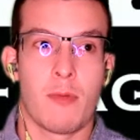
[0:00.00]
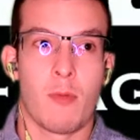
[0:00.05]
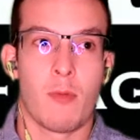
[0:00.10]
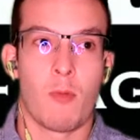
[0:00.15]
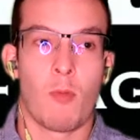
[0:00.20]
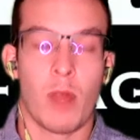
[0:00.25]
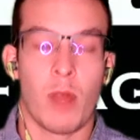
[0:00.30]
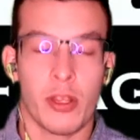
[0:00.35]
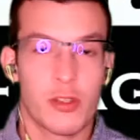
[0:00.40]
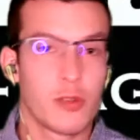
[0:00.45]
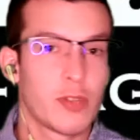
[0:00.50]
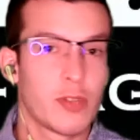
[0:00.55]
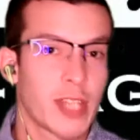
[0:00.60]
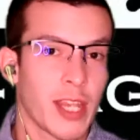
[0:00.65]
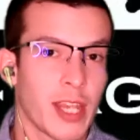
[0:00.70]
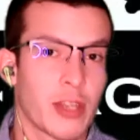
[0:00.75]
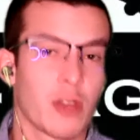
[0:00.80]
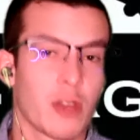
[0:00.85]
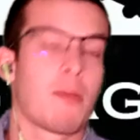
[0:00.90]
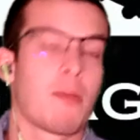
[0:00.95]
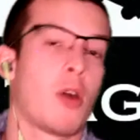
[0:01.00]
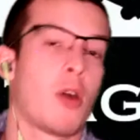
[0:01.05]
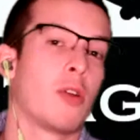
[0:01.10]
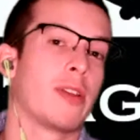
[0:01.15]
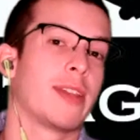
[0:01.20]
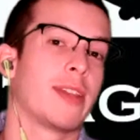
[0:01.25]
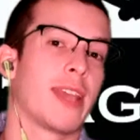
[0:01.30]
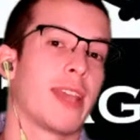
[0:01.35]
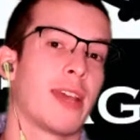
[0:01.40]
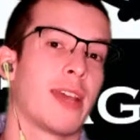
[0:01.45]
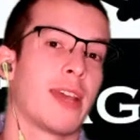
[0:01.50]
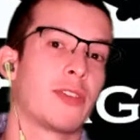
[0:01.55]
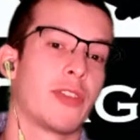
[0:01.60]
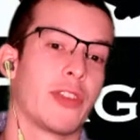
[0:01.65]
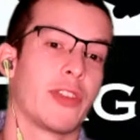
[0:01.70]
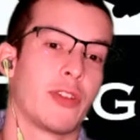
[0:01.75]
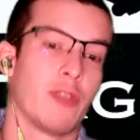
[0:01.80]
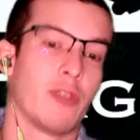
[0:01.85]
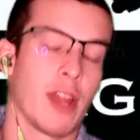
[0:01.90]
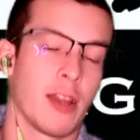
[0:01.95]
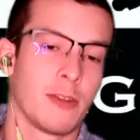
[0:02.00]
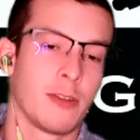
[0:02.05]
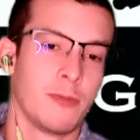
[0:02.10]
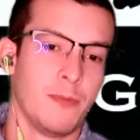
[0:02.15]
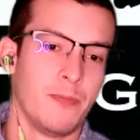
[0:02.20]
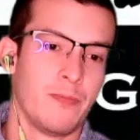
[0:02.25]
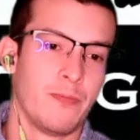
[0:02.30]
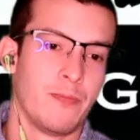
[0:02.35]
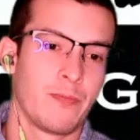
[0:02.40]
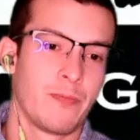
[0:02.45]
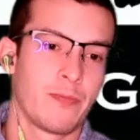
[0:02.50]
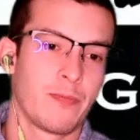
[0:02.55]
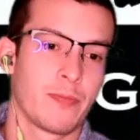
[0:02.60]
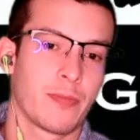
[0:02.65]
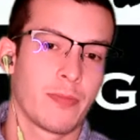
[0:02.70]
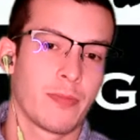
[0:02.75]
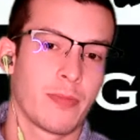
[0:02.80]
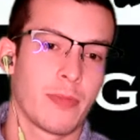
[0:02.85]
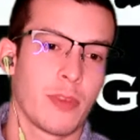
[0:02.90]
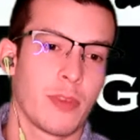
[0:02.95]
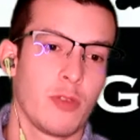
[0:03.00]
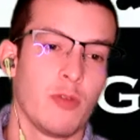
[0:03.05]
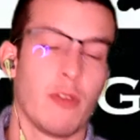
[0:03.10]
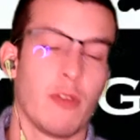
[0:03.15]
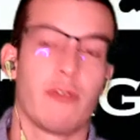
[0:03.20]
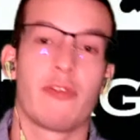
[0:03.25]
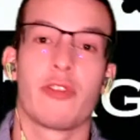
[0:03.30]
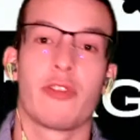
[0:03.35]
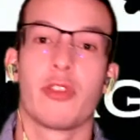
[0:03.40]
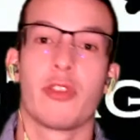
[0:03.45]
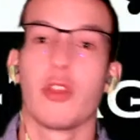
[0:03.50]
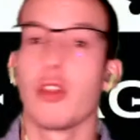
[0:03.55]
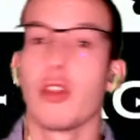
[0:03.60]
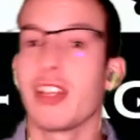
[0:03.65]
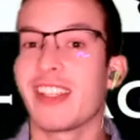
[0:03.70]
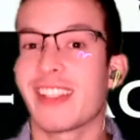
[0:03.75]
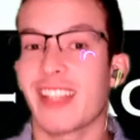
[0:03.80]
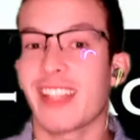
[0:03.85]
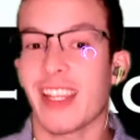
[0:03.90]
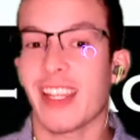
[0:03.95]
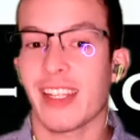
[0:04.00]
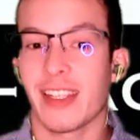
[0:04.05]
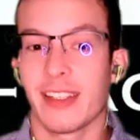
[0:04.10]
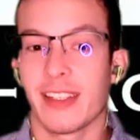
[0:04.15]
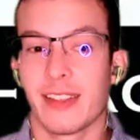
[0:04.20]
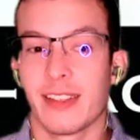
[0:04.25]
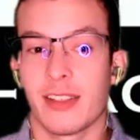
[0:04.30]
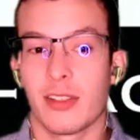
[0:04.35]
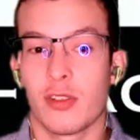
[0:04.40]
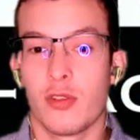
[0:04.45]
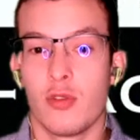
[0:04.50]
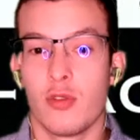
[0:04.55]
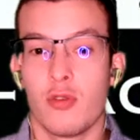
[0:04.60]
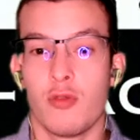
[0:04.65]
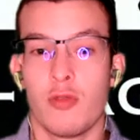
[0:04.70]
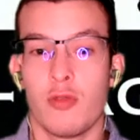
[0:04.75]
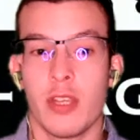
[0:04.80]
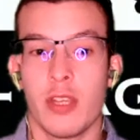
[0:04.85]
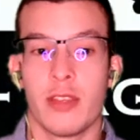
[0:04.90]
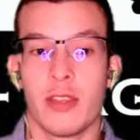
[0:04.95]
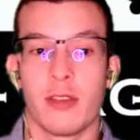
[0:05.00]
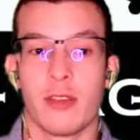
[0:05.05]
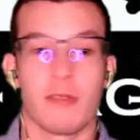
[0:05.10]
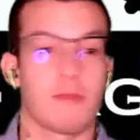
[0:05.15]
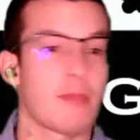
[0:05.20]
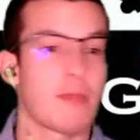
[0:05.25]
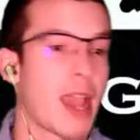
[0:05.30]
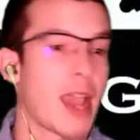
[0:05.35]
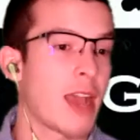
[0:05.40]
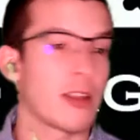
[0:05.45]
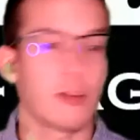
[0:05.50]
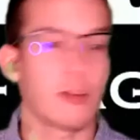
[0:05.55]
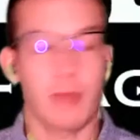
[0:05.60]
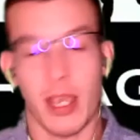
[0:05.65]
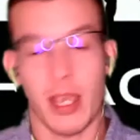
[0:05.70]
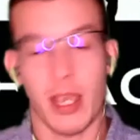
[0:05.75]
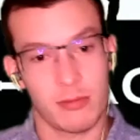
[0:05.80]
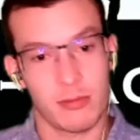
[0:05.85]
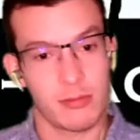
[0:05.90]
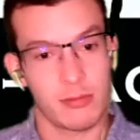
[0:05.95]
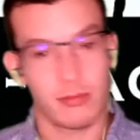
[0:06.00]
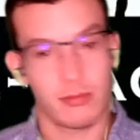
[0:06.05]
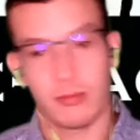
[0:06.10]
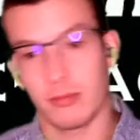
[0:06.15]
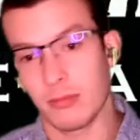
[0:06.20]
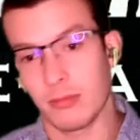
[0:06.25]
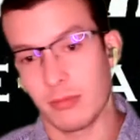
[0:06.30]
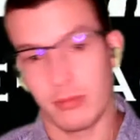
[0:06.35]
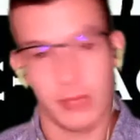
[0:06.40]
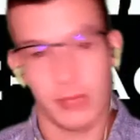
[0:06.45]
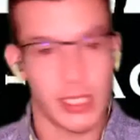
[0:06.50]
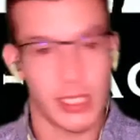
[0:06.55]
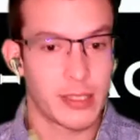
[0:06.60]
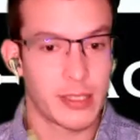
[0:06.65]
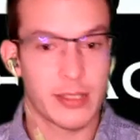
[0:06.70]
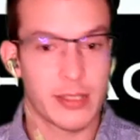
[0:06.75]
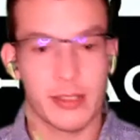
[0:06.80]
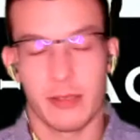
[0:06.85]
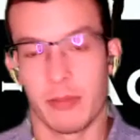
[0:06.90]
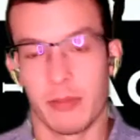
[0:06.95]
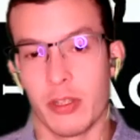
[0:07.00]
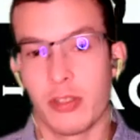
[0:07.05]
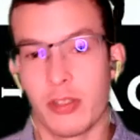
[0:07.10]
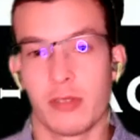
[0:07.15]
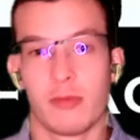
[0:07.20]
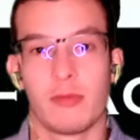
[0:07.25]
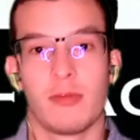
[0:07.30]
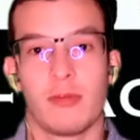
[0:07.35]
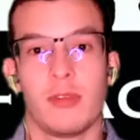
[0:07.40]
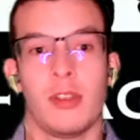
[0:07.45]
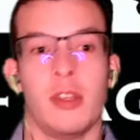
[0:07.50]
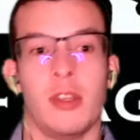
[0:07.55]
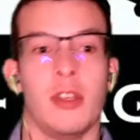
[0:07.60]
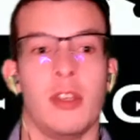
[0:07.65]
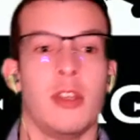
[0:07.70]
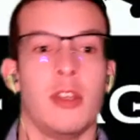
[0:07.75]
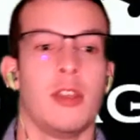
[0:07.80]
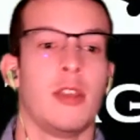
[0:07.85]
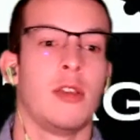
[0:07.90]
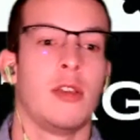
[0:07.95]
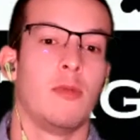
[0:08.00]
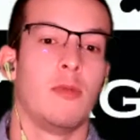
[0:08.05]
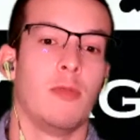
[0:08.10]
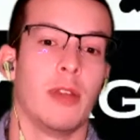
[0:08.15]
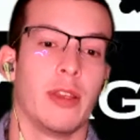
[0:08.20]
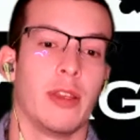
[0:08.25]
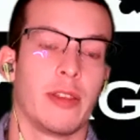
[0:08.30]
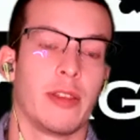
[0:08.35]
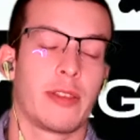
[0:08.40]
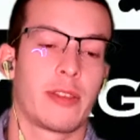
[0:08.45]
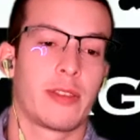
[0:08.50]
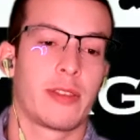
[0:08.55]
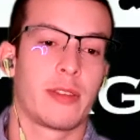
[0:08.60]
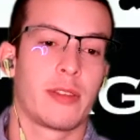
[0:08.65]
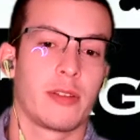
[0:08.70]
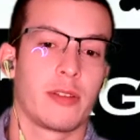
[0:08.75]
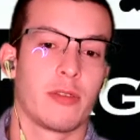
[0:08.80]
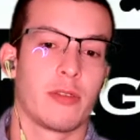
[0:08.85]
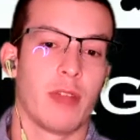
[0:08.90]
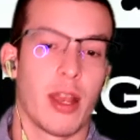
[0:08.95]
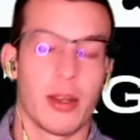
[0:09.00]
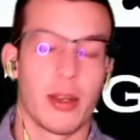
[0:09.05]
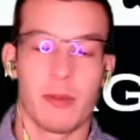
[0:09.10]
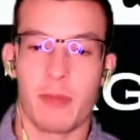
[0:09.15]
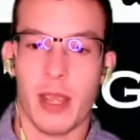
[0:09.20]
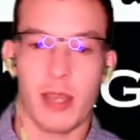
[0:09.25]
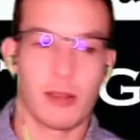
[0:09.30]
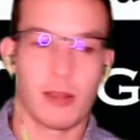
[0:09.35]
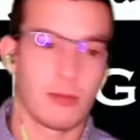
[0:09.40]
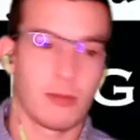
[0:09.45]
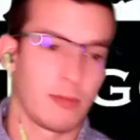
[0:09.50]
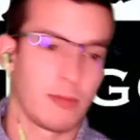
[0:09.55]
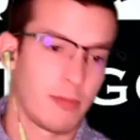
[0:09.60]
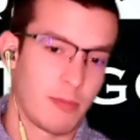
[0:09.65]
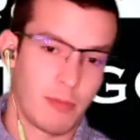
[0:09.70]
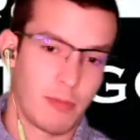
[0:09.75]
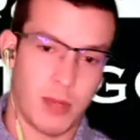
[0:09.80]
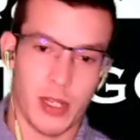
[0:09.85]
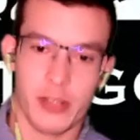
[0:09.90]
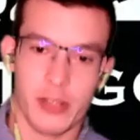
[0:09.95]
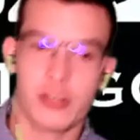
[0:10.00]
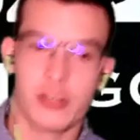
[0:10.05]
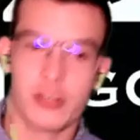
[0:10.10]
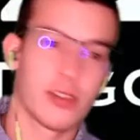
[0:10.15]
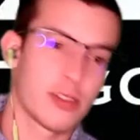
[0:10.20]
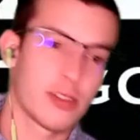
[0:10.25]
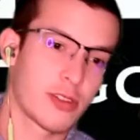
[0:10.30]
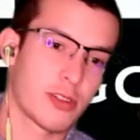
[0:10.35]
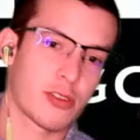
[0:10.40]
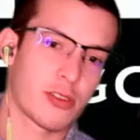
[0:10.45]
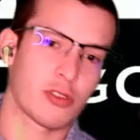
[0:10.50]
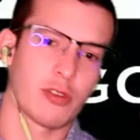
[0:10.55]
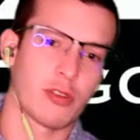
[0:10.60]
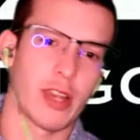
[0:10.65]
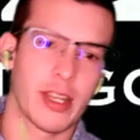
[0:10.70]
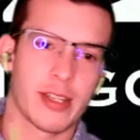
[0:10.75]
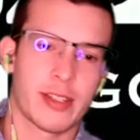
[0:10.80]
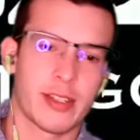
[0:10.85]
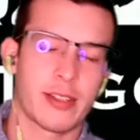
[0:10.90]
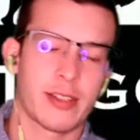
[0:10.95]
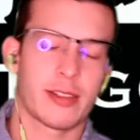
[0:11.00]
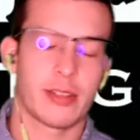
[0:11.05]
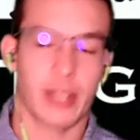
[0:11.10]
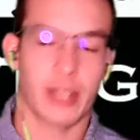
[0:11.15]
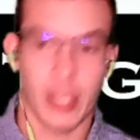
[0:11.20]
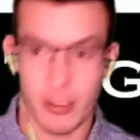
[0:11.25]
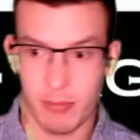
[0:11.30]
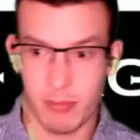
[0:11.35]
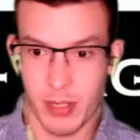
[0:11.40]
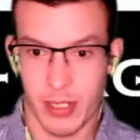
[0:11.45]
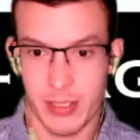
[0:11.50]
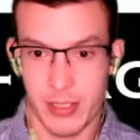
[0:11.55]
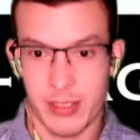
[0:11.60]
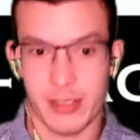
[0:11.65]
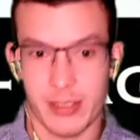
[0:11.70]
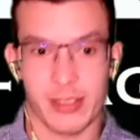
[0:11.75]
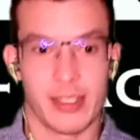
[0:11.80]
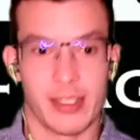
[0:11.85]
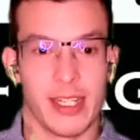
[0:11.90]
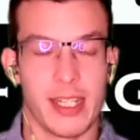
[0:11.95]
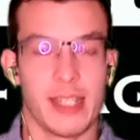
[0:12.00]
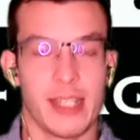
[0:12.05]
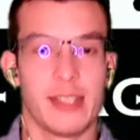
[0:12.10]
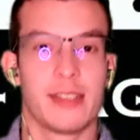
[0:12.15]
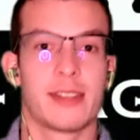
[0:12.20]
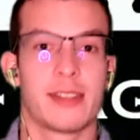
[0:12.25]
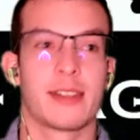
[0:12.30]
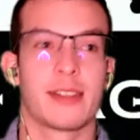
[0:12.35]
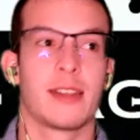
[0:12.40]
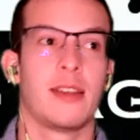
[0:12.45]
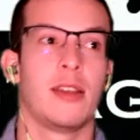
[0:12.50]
once you take your opponent down to the ground, you have 30 seconds to either pound him out into submission with ground and pound punches, strikes, headbutts, knees,